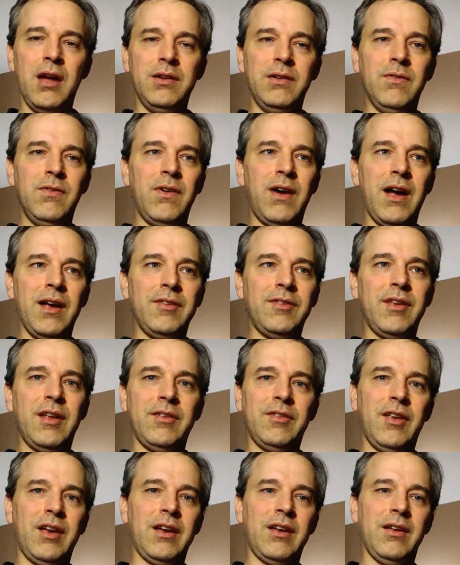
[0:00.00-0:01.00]
device
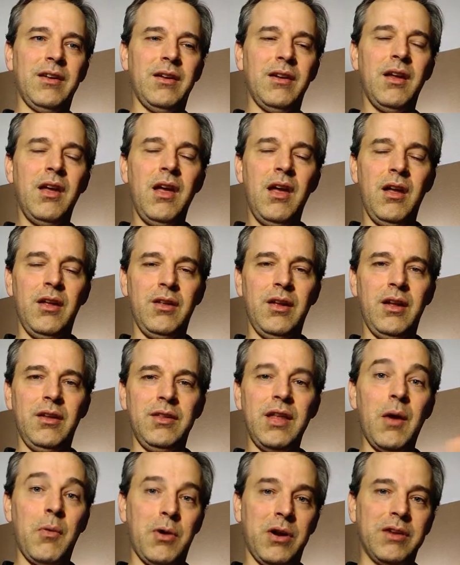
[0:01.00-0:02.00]
that's like a
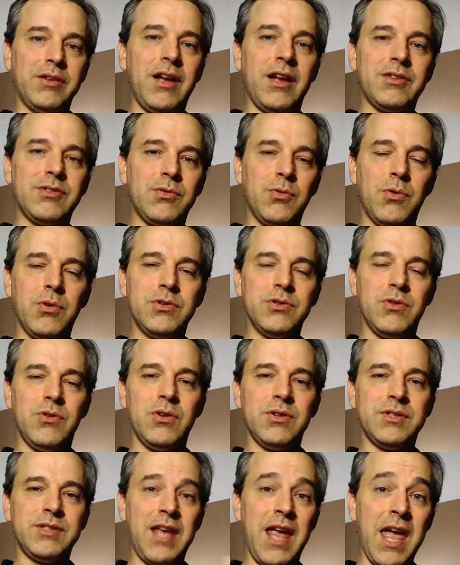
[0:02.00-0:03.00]
network attached storage
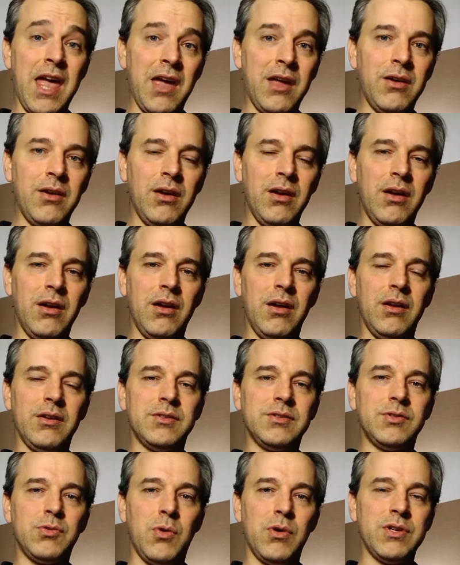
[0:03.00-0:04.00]
or a SAN, a
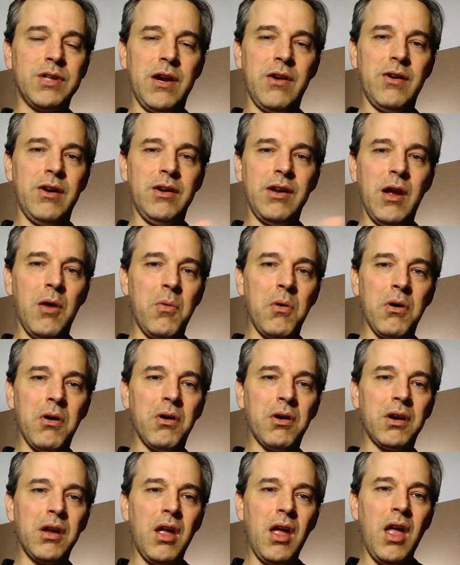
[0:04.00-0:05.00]
storage area
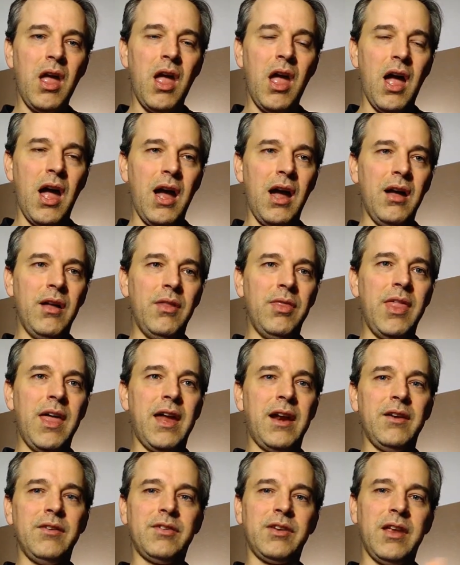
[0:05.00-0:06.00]
network
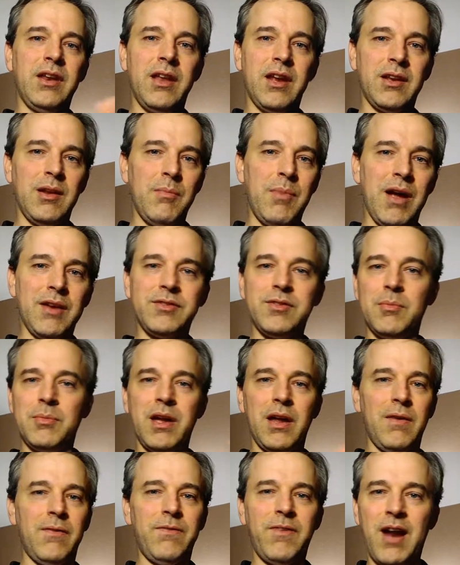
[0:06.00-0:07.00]
that is connected by some
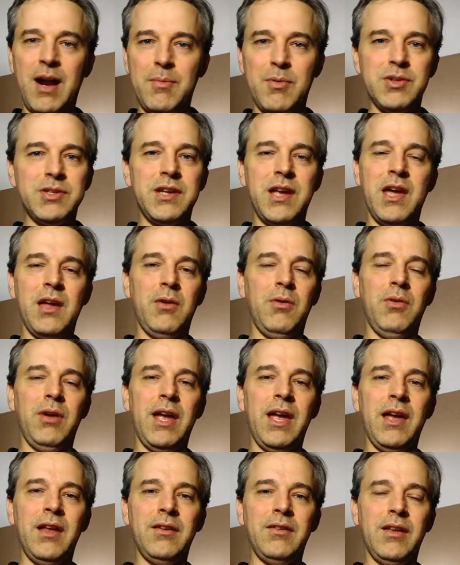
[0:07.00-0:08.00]
kind of fiber channel,
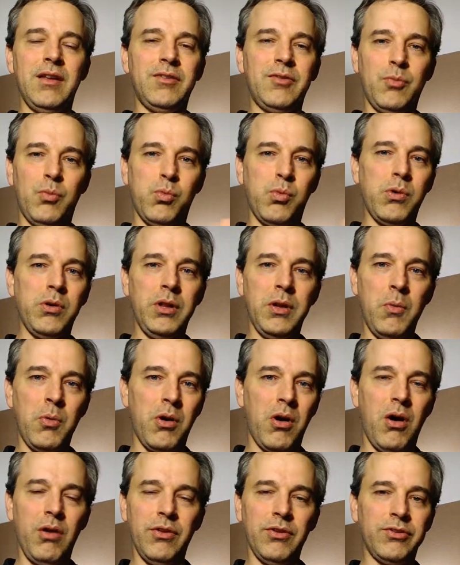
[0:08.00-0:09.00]
and it's really
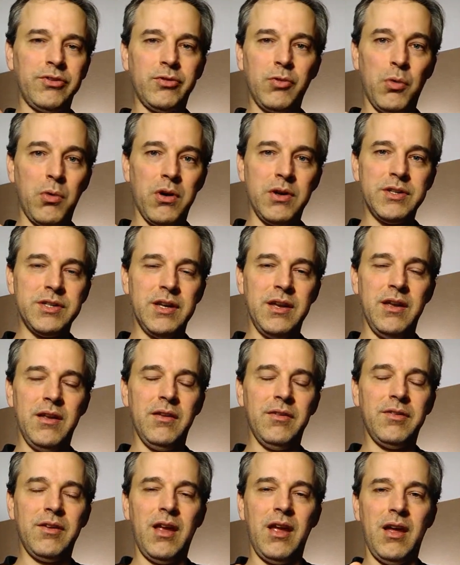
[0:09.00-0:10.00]
where all the storage
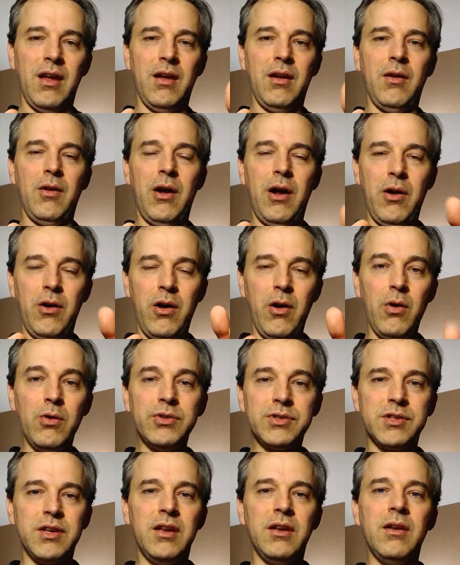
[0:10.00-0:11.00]
is
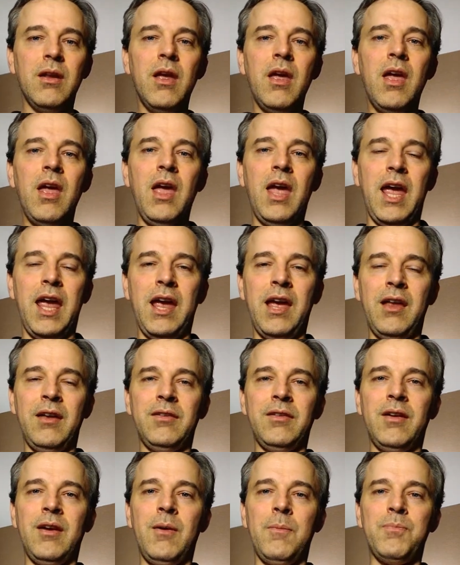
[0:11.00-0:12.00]
hosted,
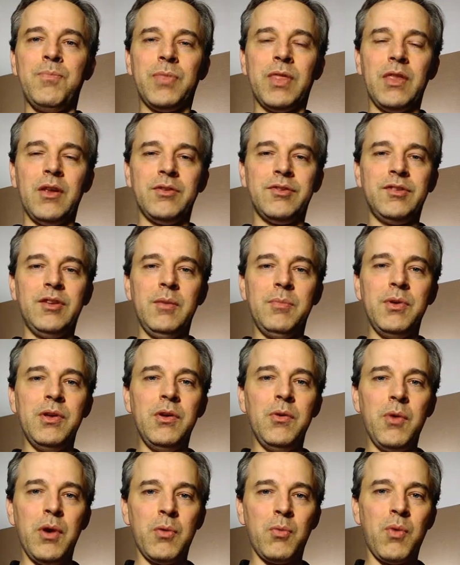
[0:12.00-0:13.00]
and the
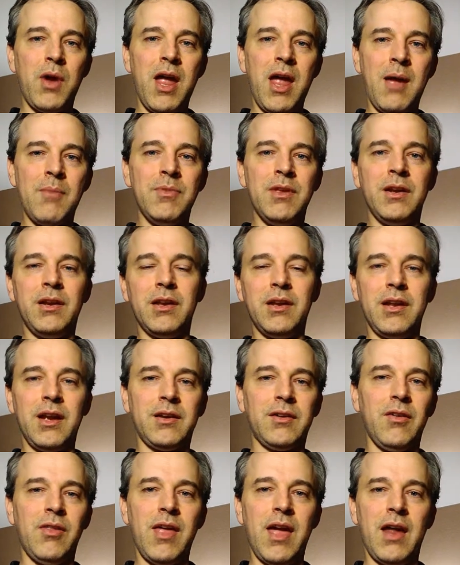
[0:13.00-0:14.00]
CPU and RAM then
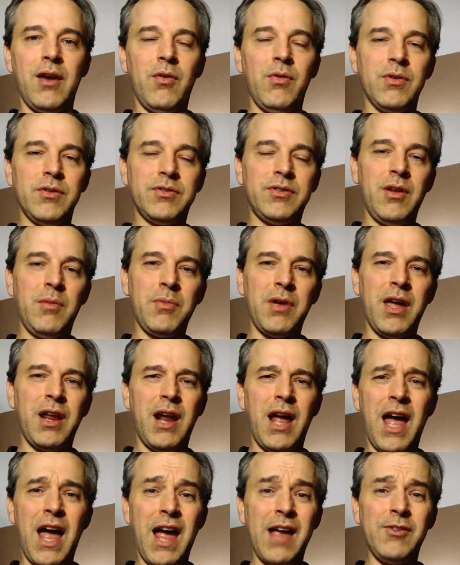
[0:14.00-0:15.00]
connect to that over some
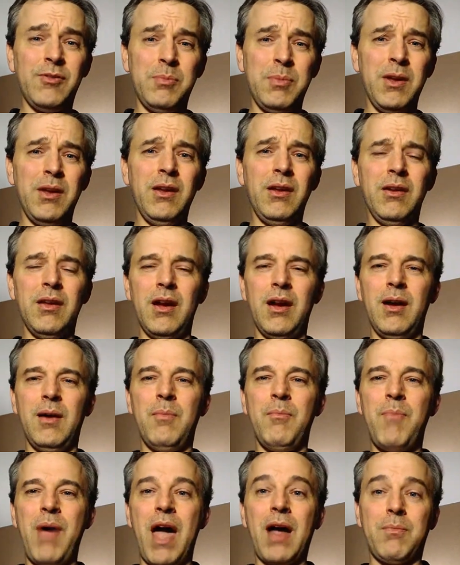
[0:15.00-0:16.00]
kind of high-speed
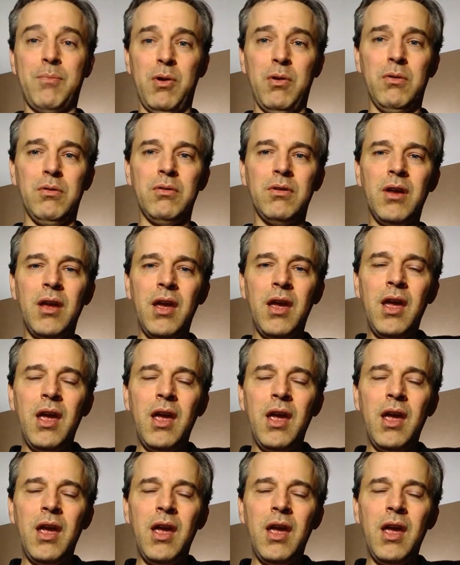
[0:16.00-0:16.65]
backbone.